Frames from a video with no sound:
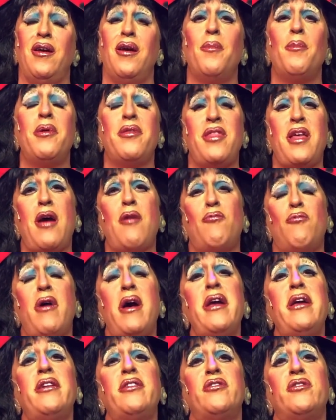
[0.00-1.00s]
But that
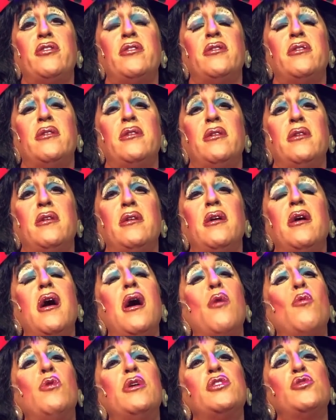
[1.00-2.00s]
right
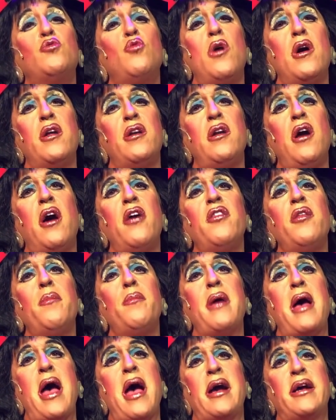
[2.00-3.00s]
was won on the
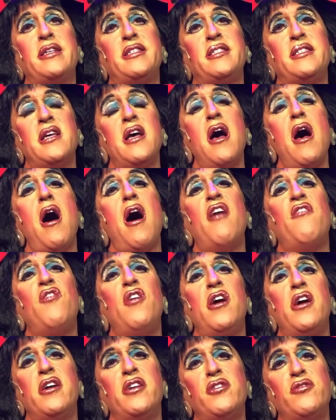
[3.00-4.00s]
backs of
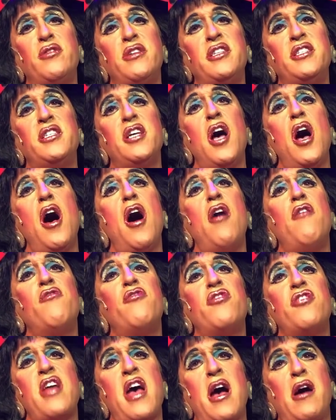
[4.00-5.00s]
hundreds of
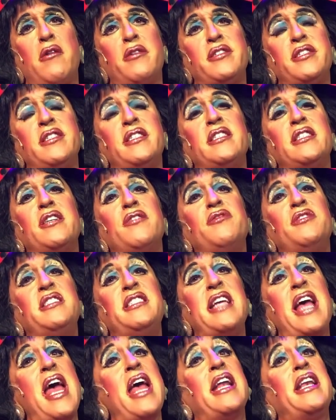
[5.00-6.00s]
thousands of
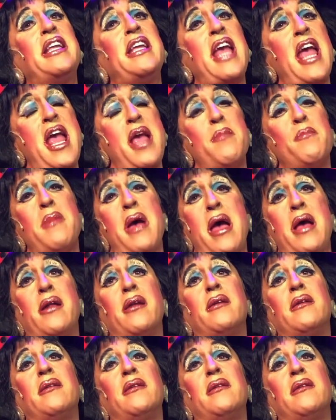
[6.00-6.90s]
dead gay men.